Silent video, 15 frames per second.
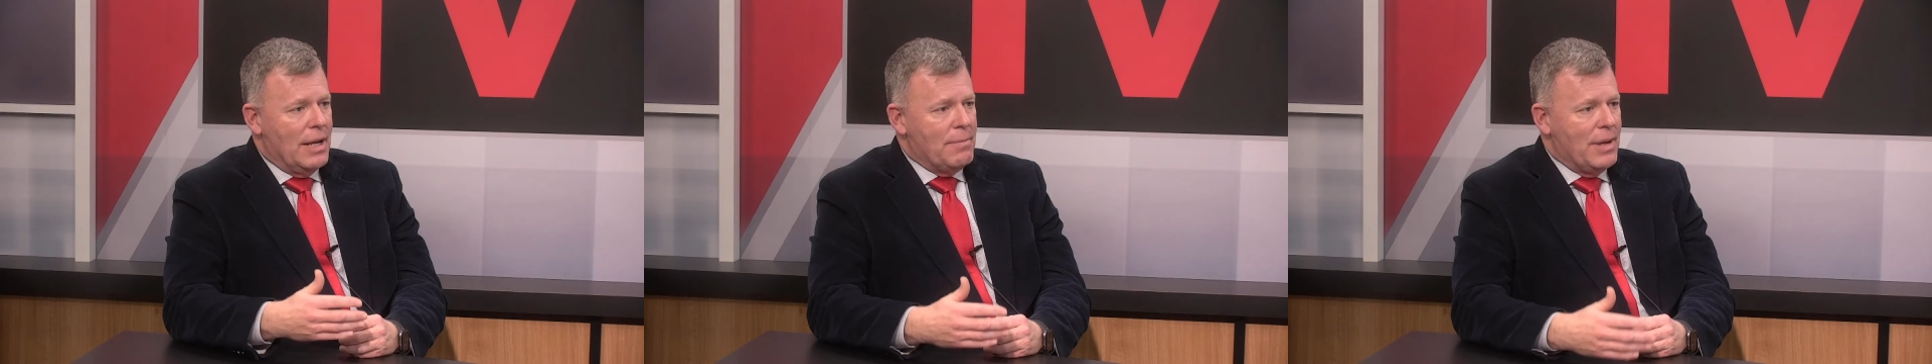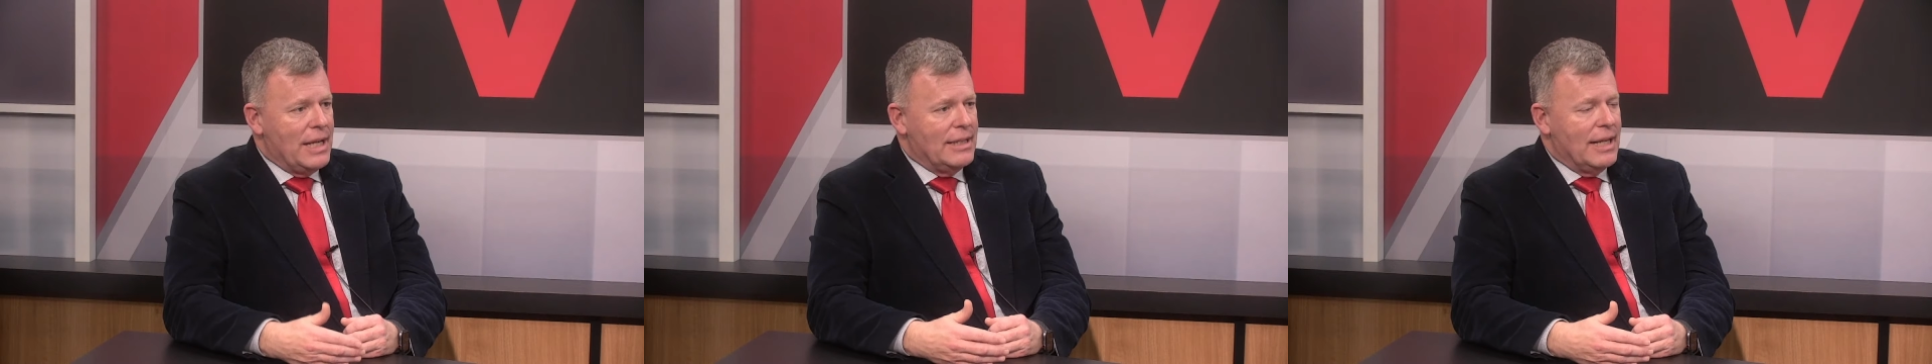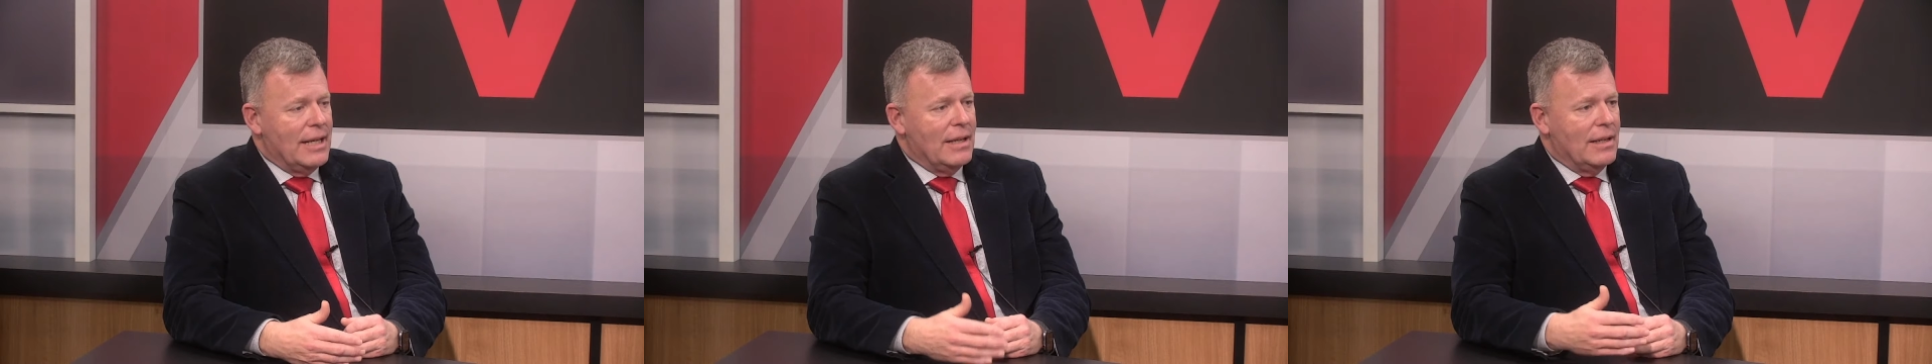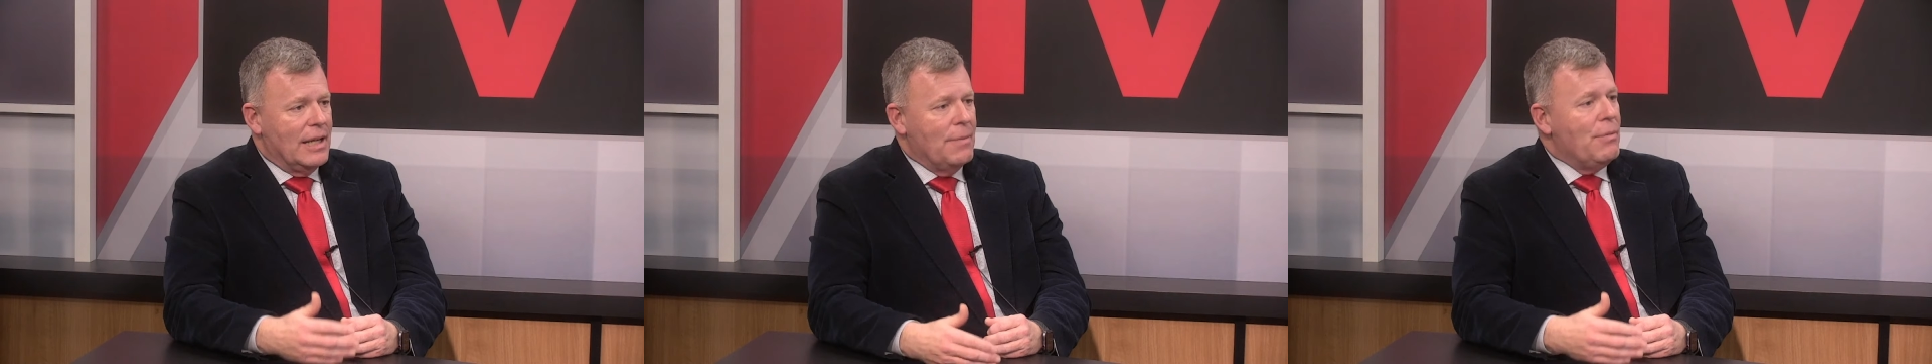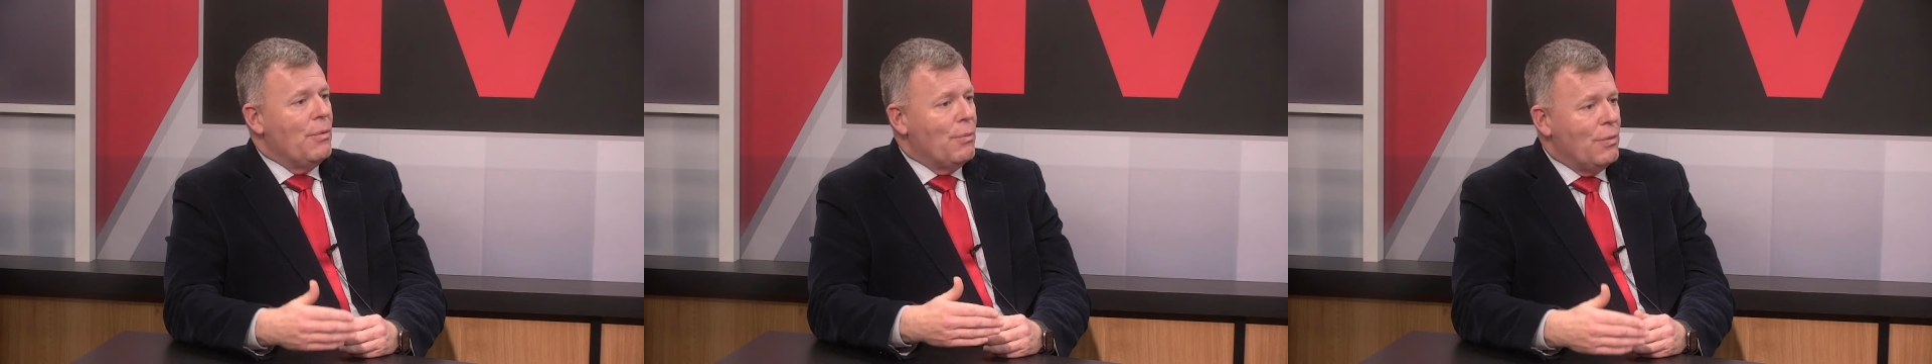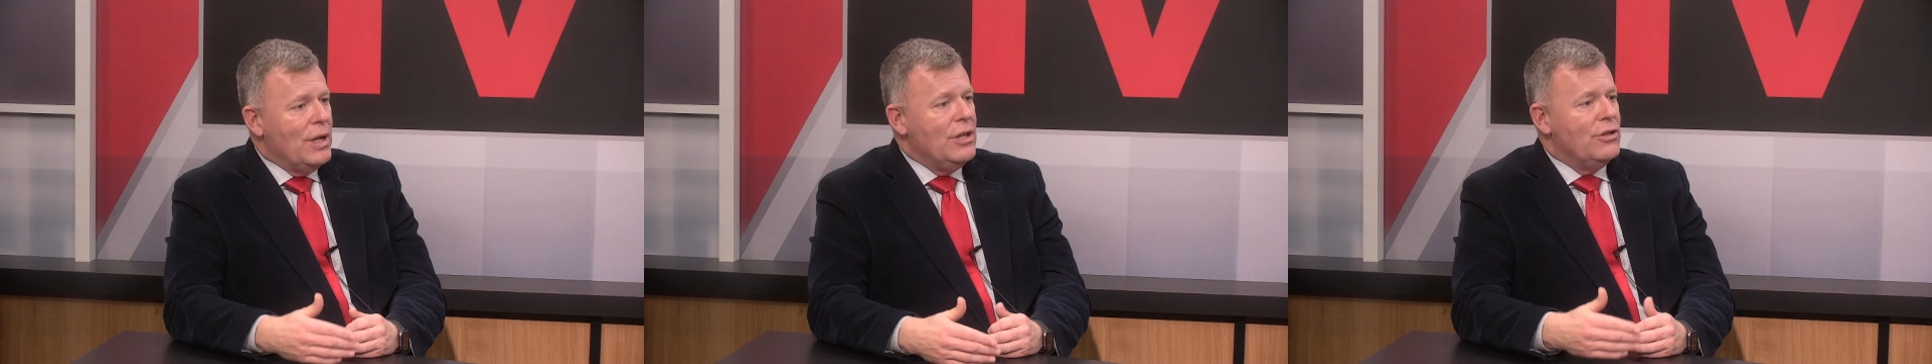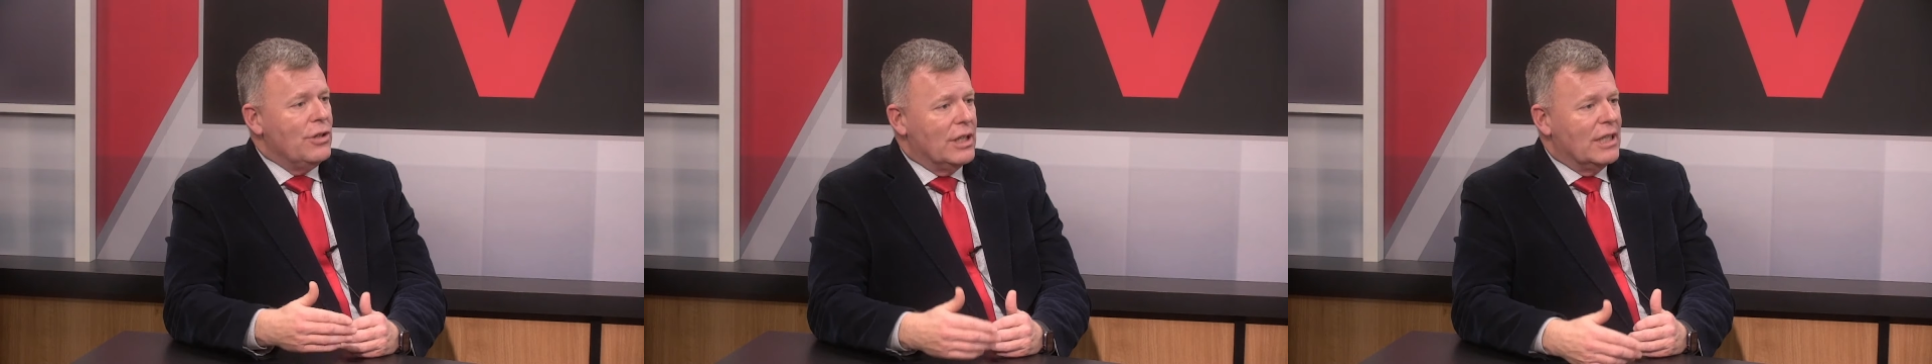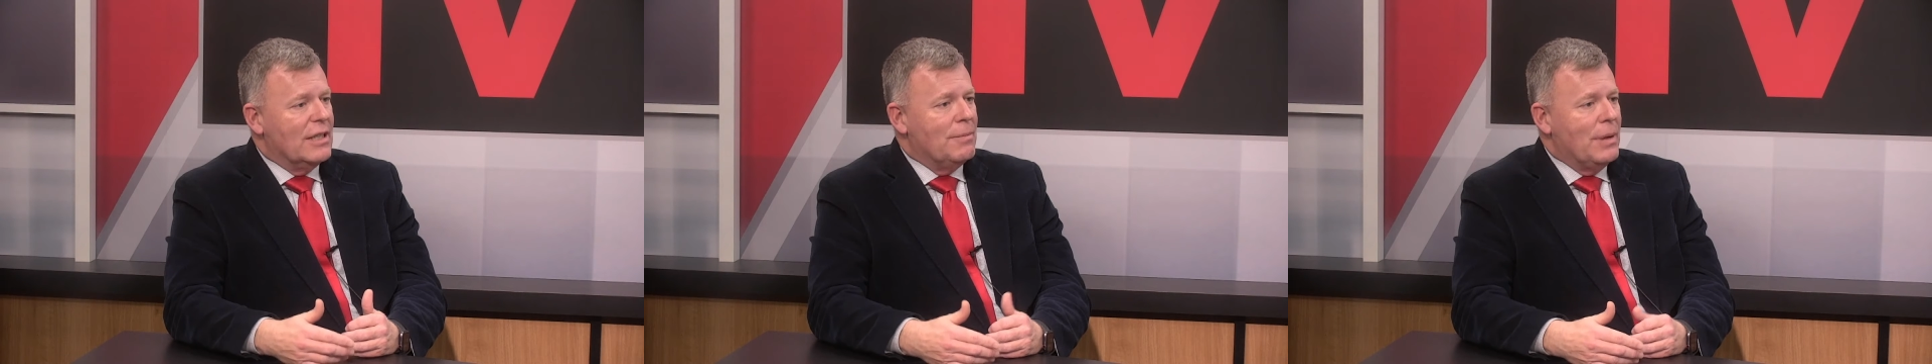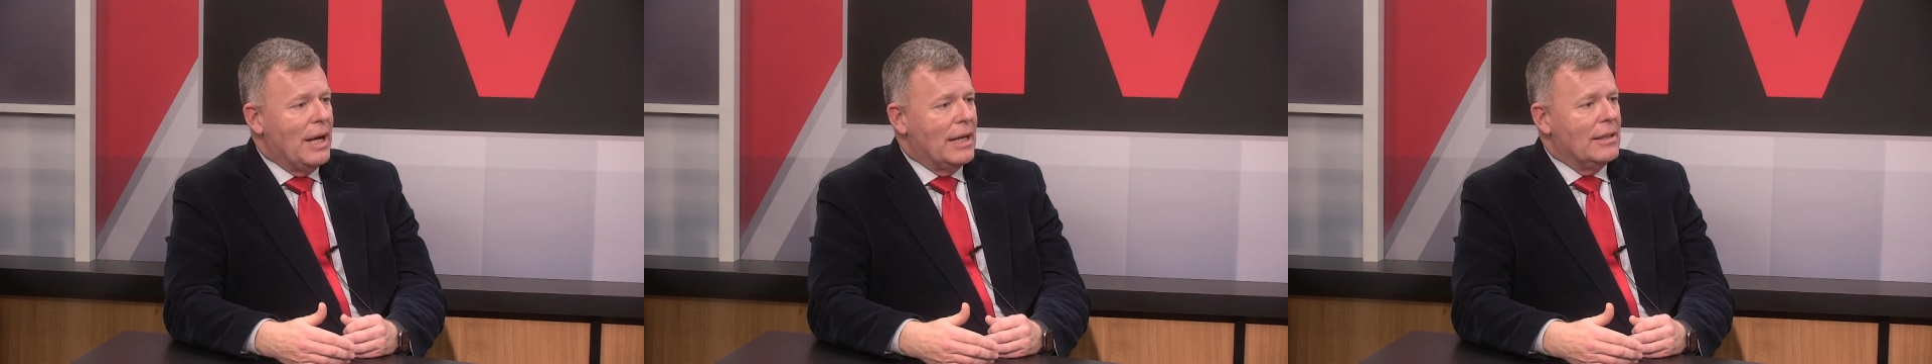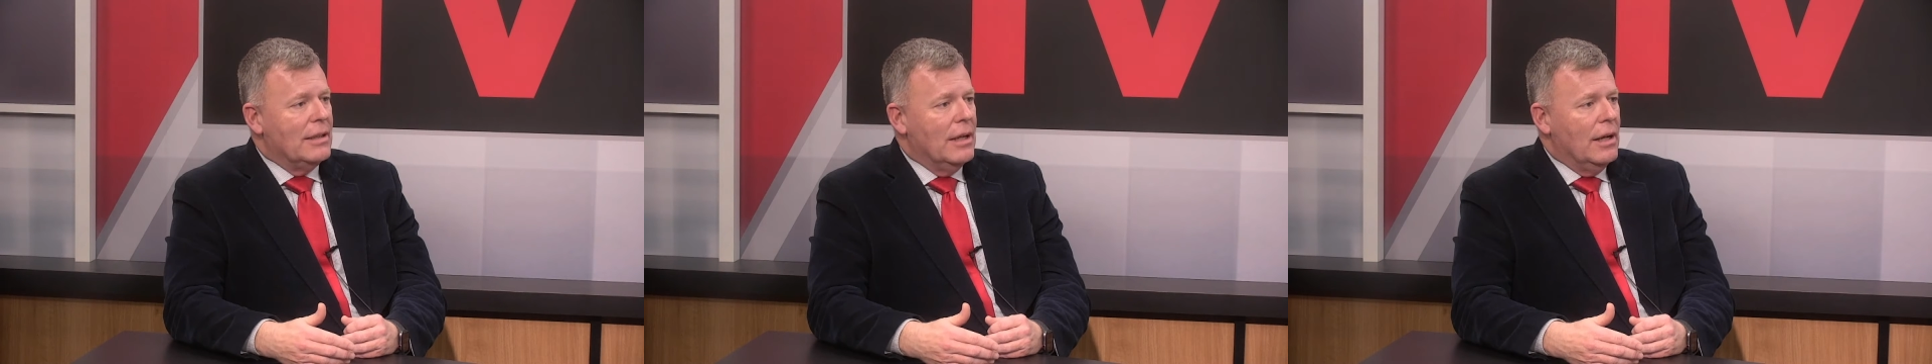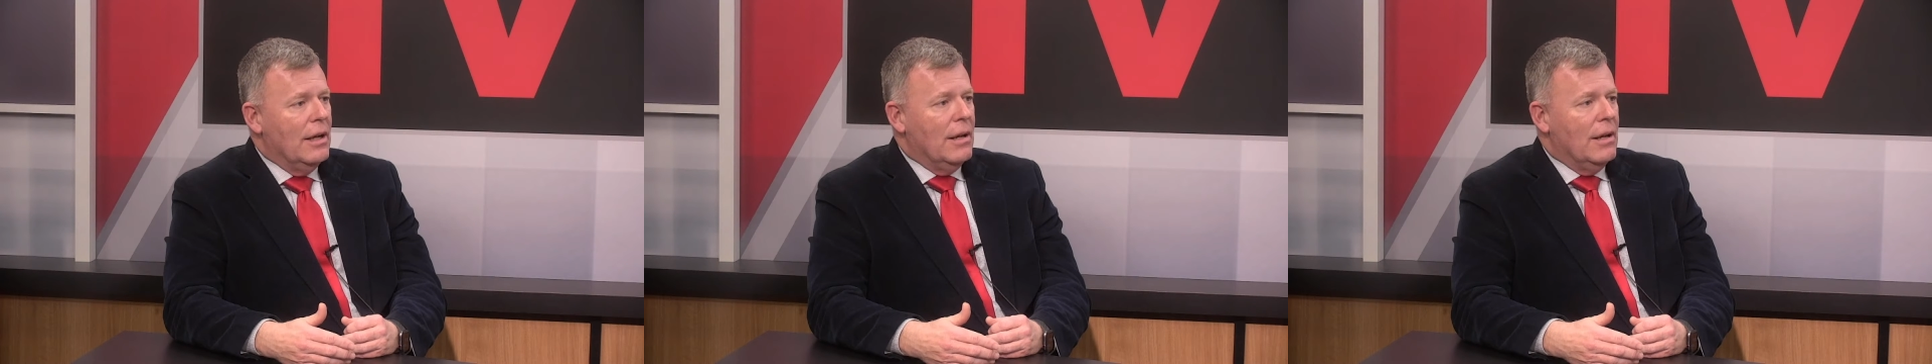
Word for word: and maintaining and keep it, we should expect